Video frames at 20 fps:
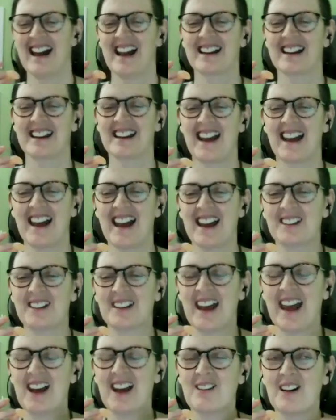and
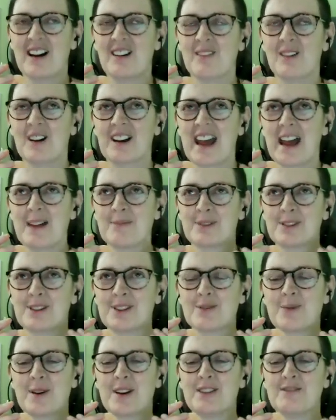what
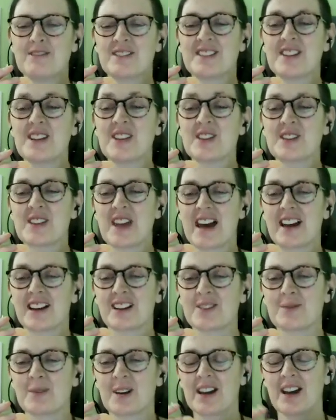happens when you resist that,
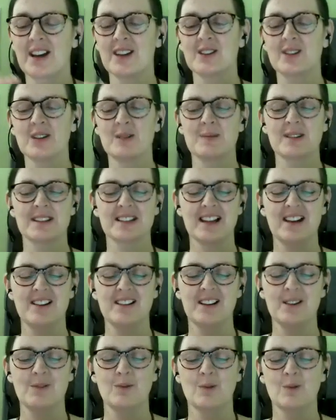because we're going super
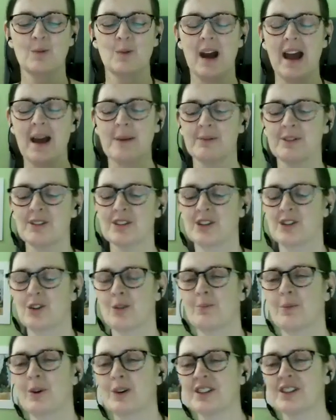slowly? What happens in
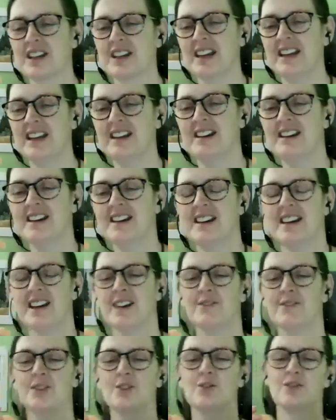your body
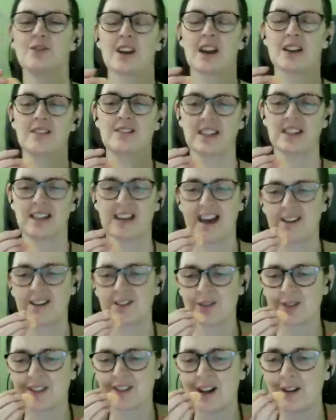if you don't allow
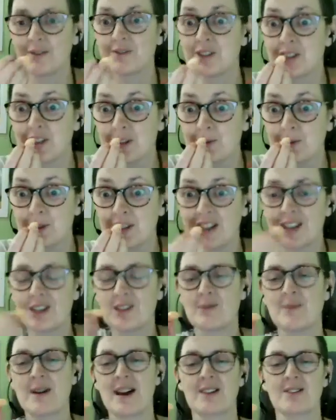yourself to just put it in
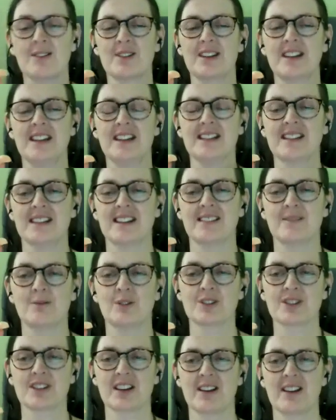your mouth and eat it?
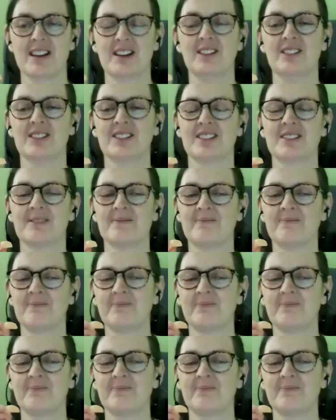What's going on?